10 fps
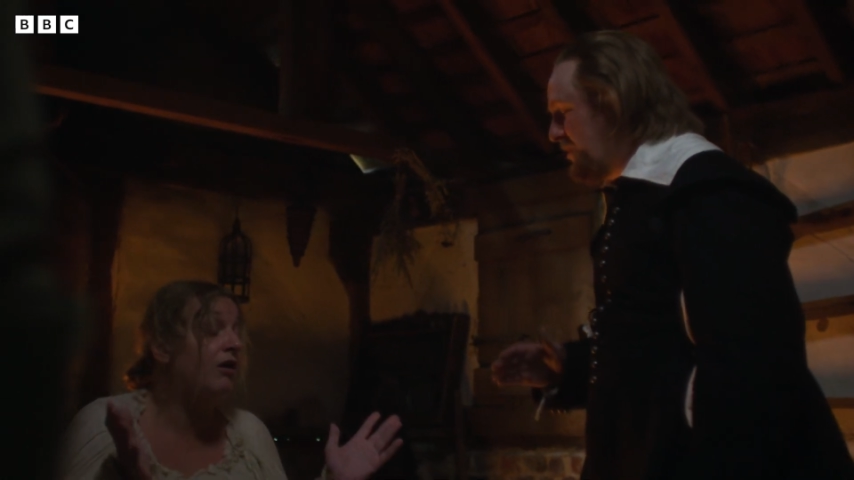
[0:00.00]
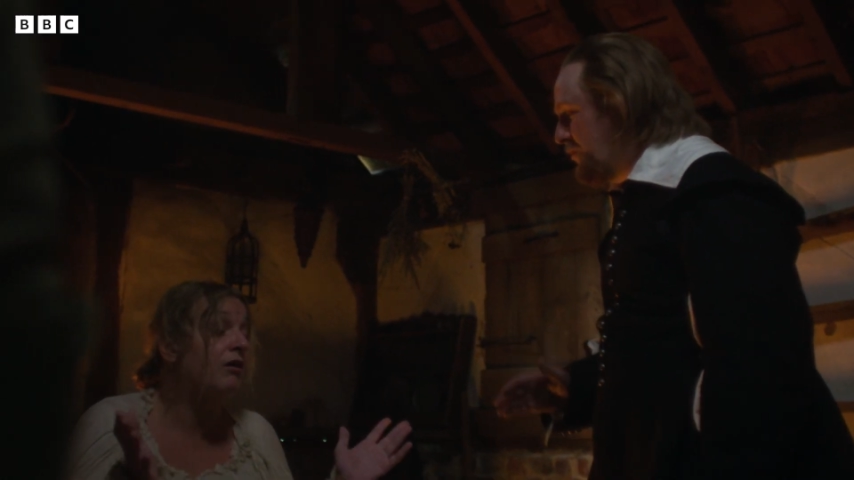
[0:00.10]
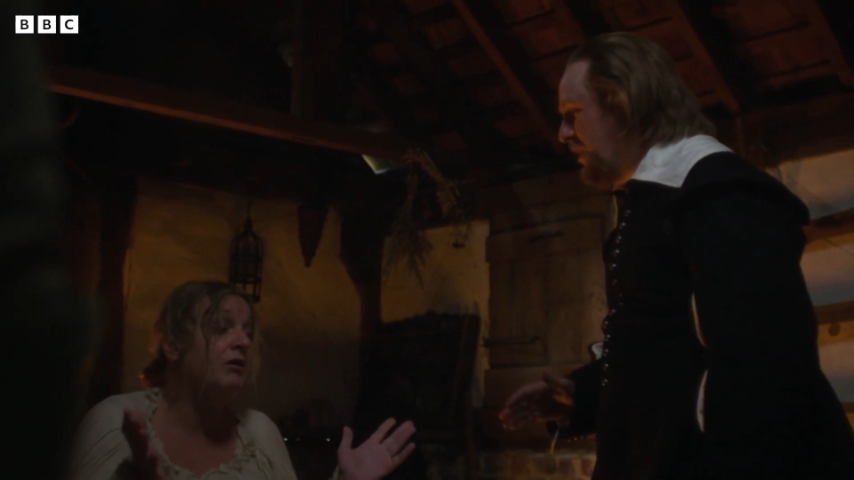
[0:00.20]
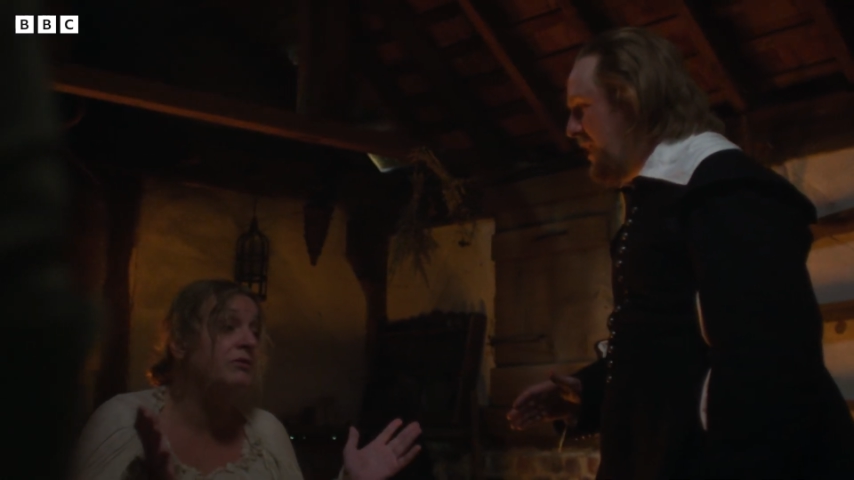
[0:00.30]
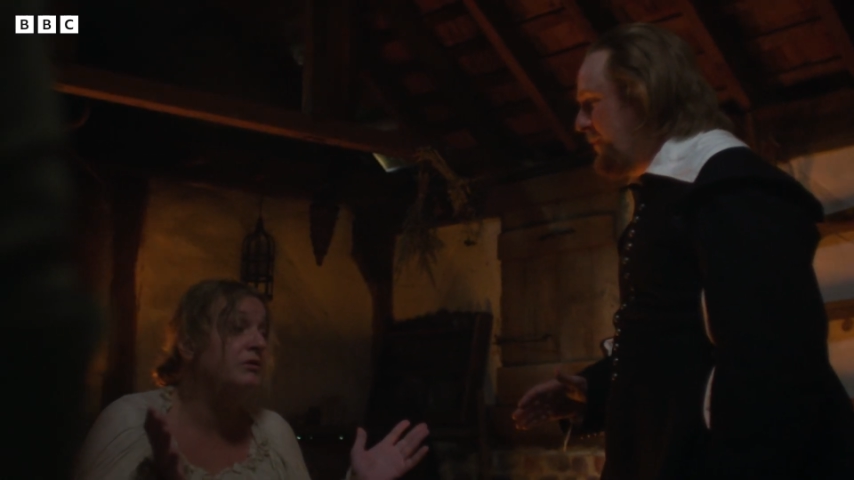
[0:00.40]
to the
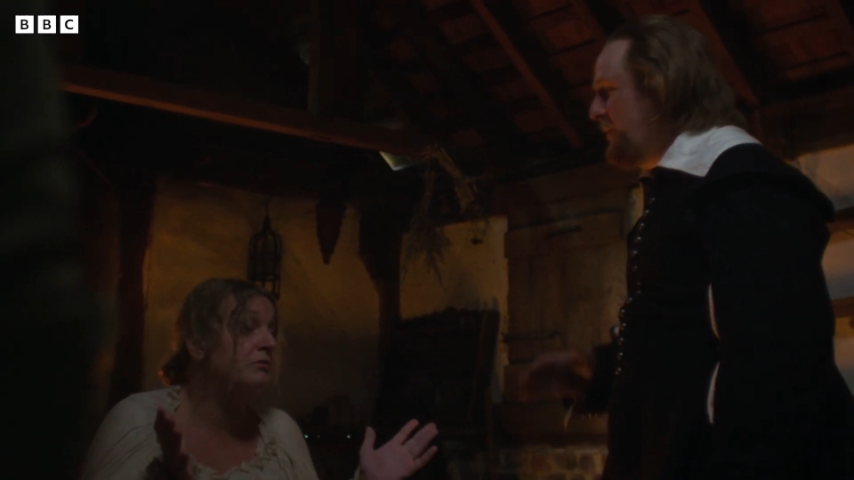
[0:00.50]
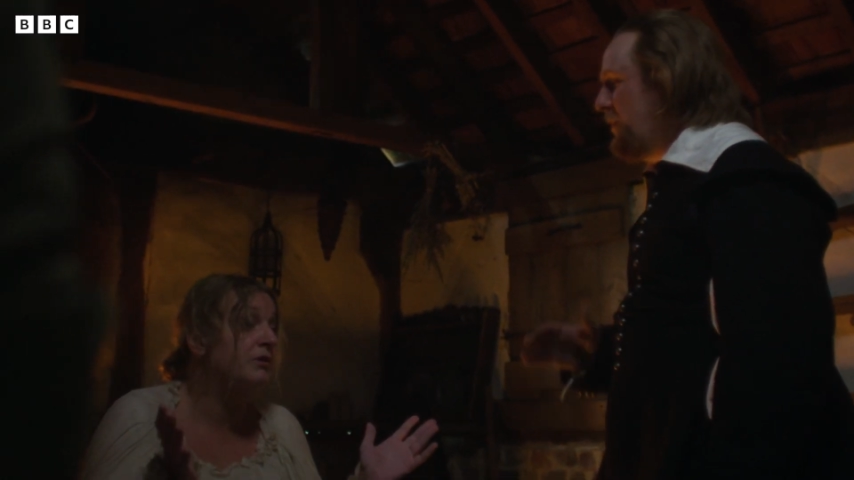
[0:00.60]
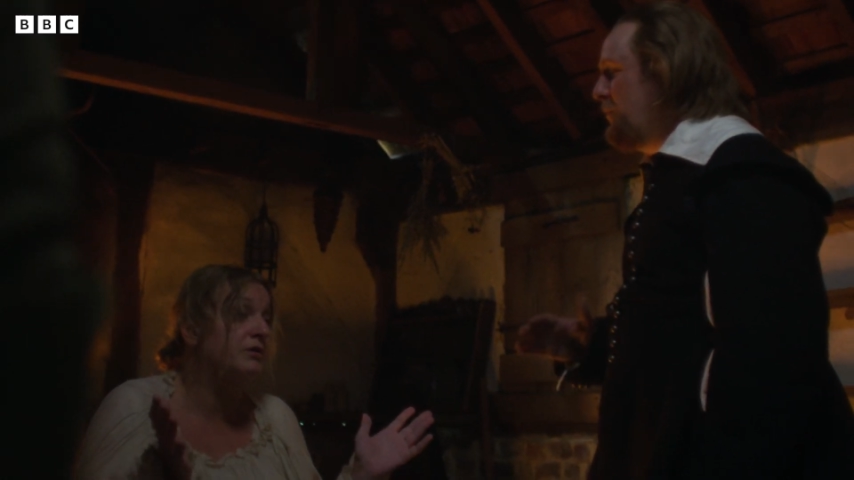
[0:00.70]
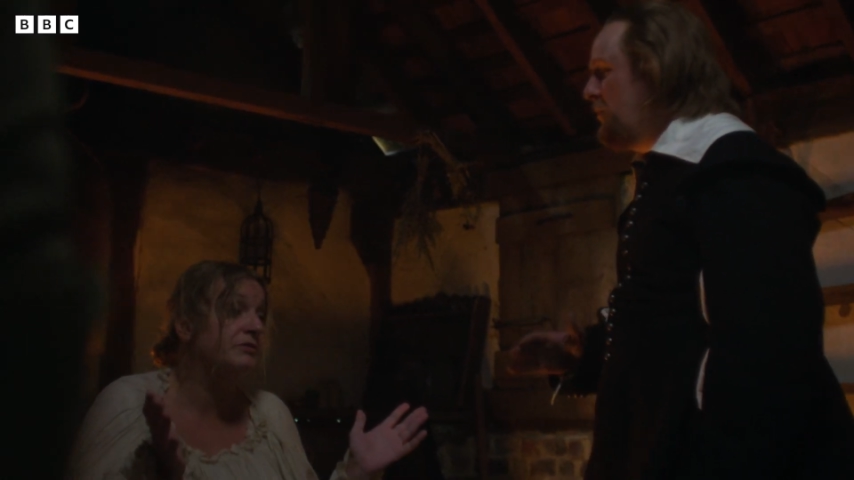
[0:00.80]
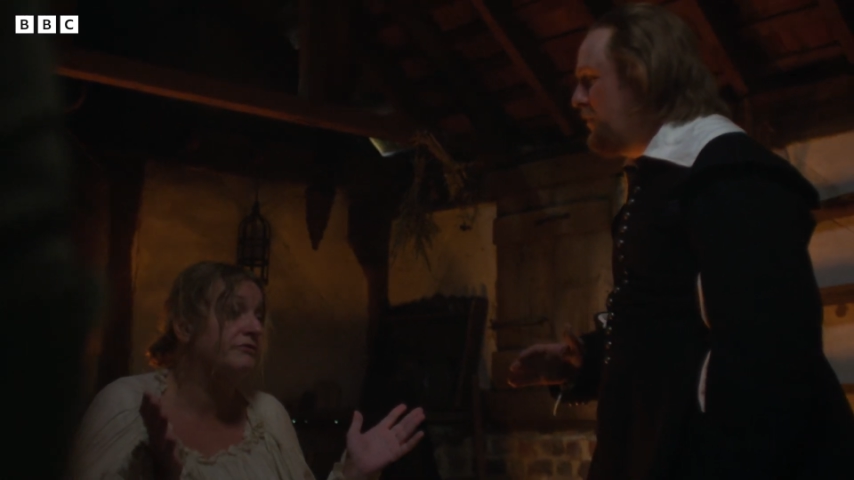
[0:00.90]
client
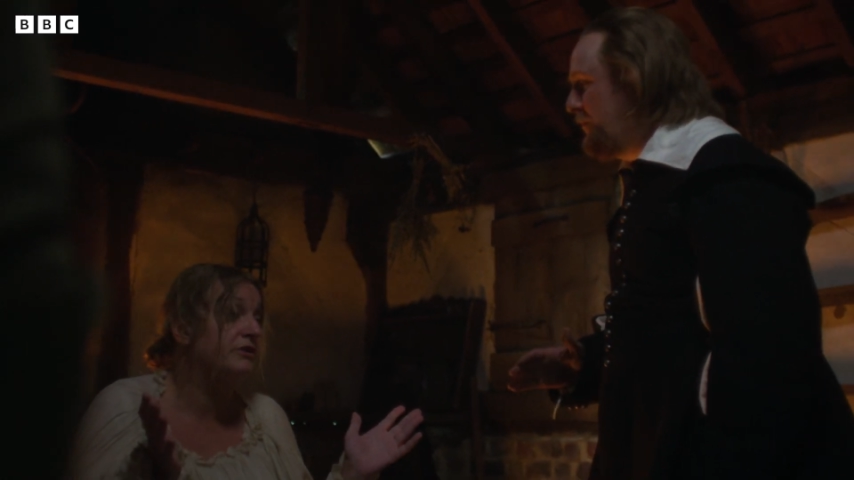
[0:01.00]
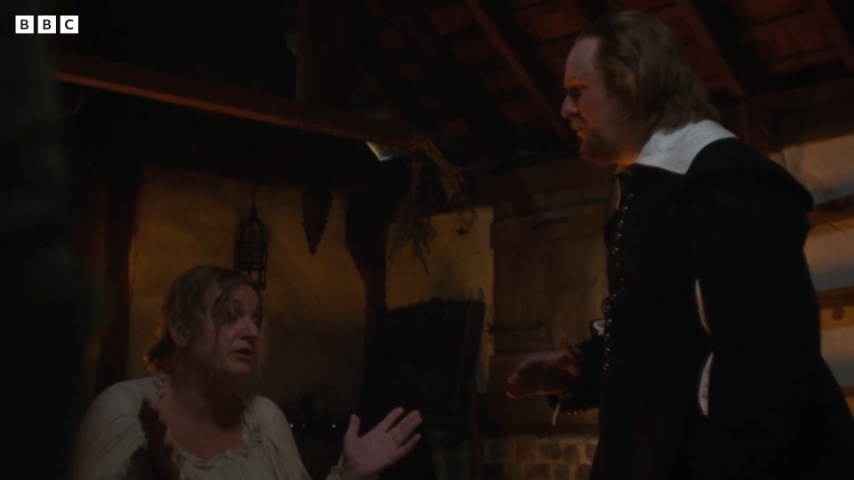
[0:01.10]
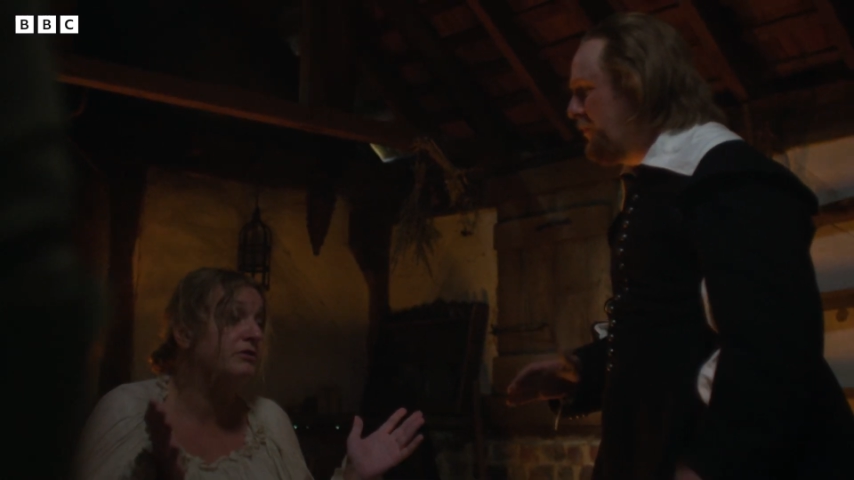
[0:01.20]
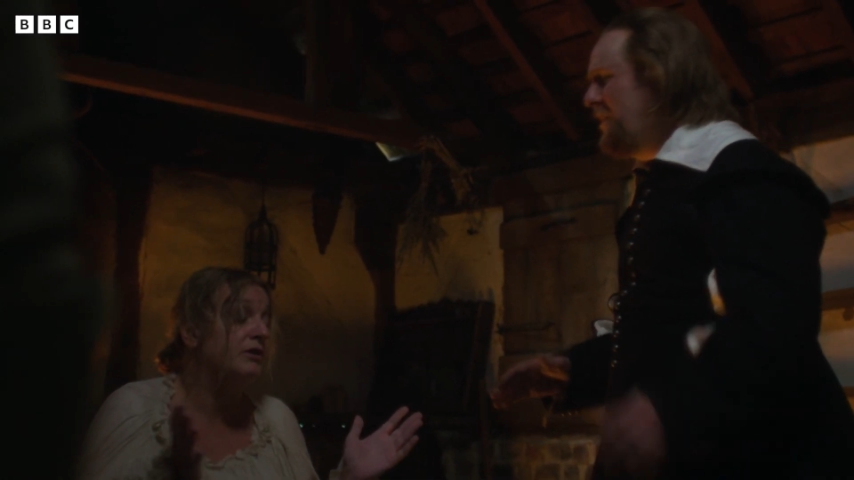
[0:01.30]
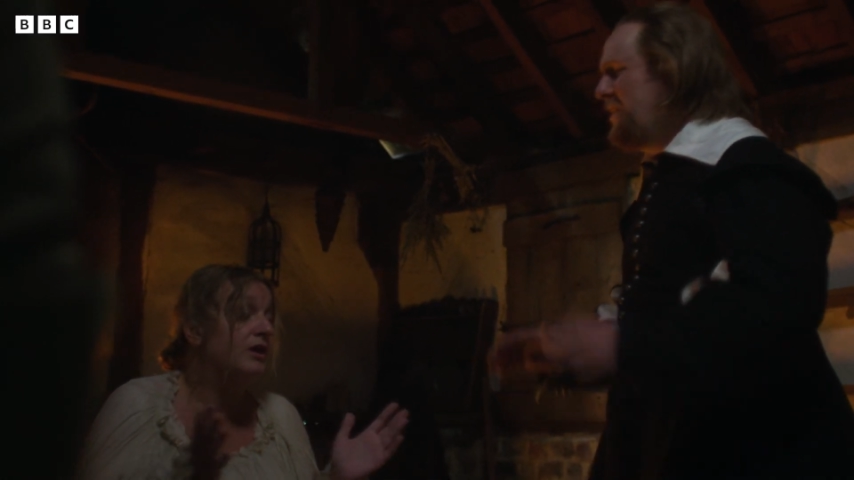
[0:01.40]
and we move
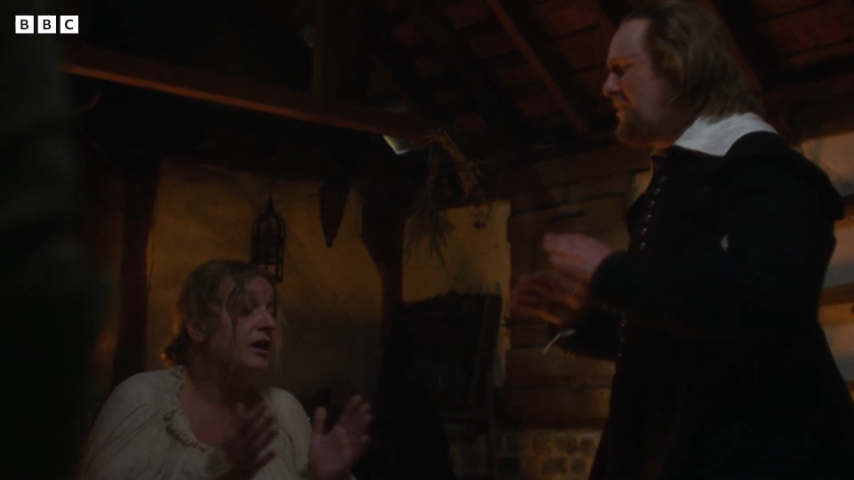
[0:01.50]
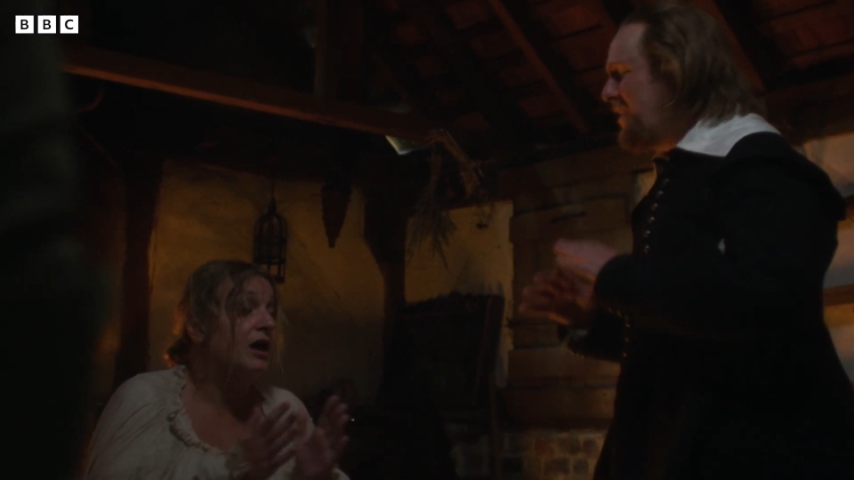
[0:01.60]
on.